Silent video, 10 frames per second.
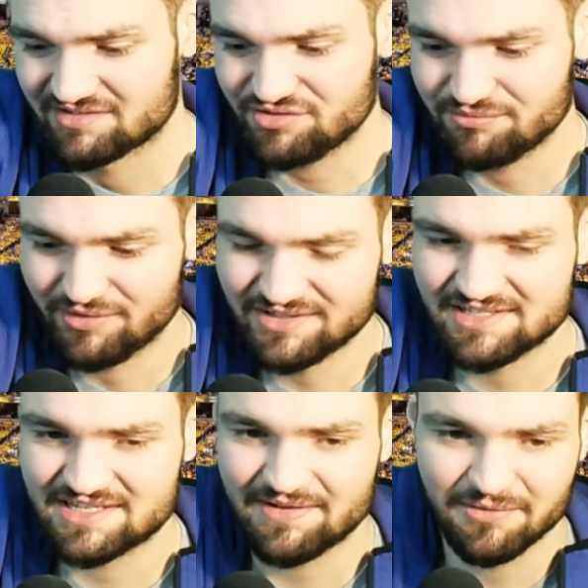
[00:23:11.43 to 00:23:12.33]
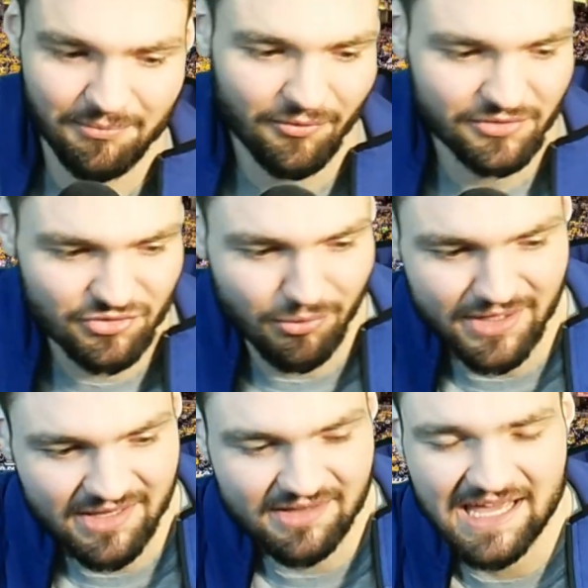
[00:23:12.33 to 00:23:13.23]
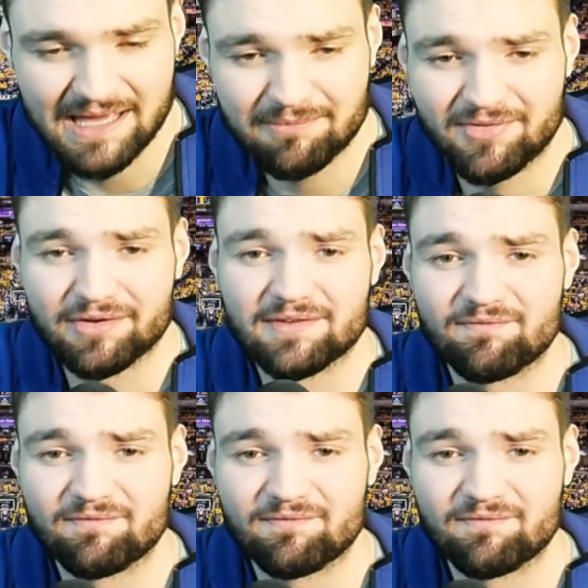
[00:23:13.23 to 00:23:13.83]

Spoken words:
Jalen Brunson's giving him over 20 a game very